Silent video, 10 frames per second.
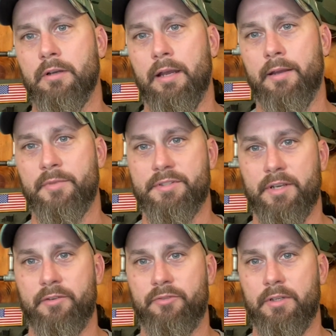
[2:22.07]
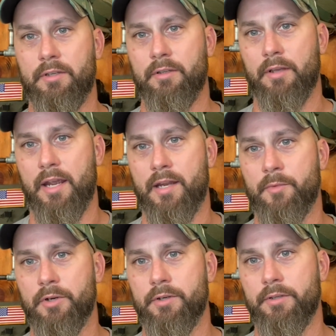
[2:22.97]
ambi safety and the
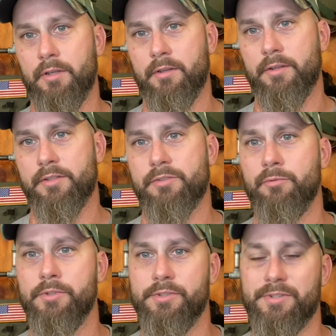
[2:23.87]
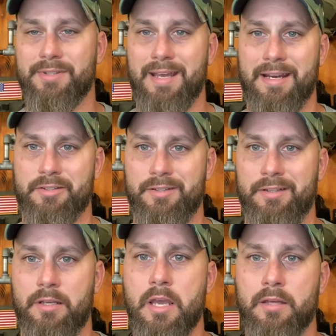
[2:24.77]
hammer and all this was
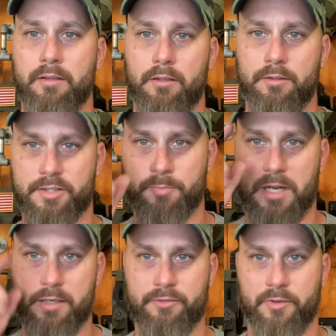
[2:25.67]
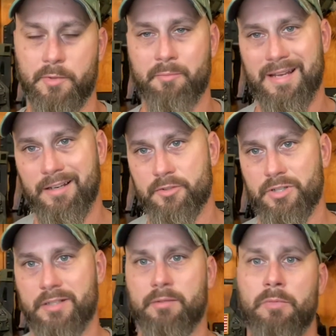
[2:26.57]
actually the little spots from a metal
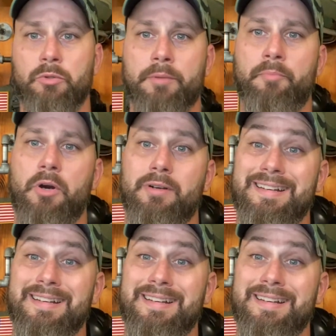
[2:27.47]
injected molded part.